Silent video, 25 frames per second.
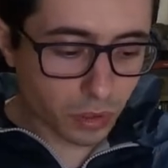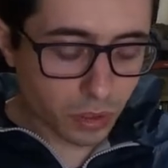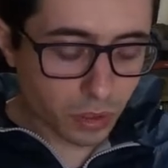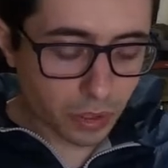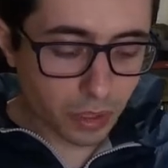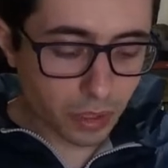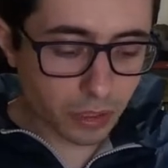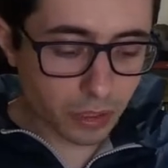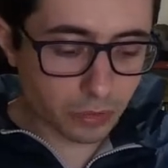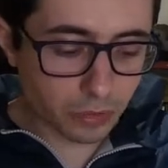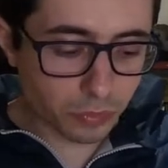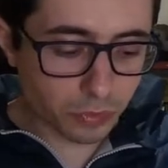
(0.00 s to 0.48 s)

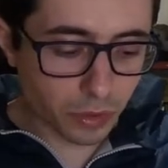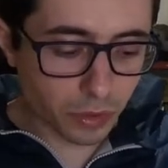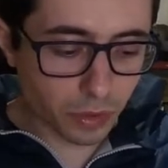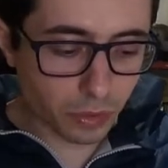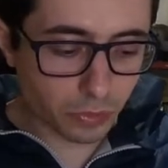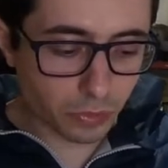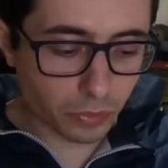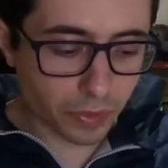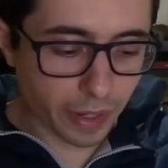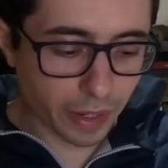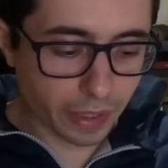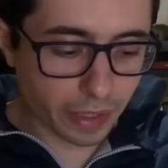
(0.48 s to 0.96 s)
and phi of
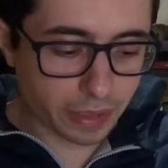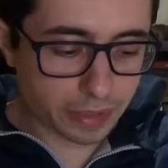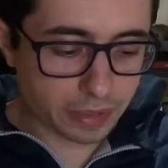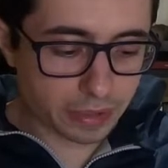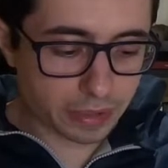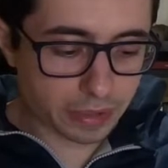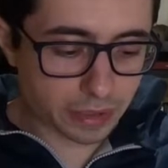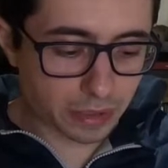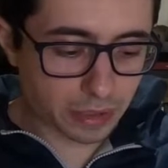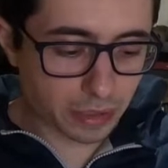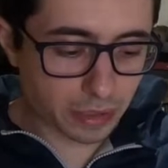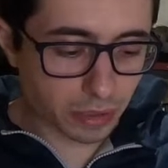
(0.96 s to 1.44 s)
x
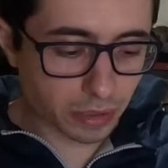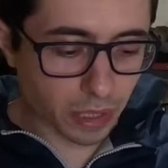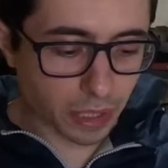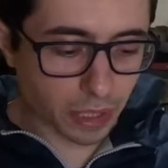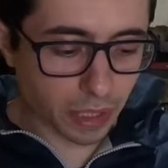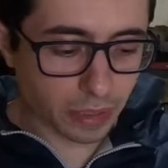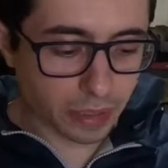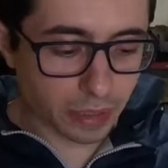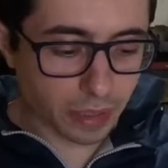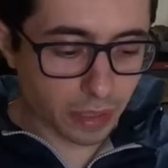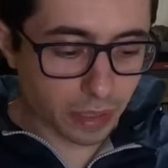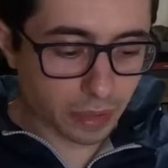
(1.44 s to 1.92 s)
0,
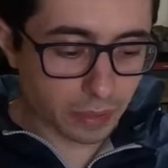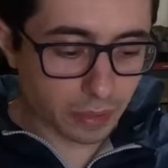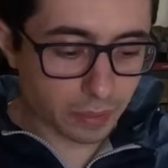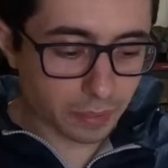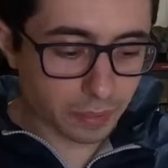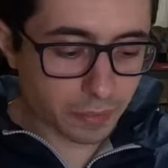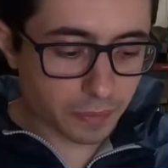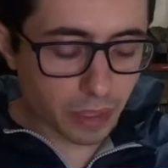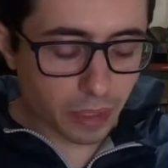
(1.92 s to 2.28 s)
and then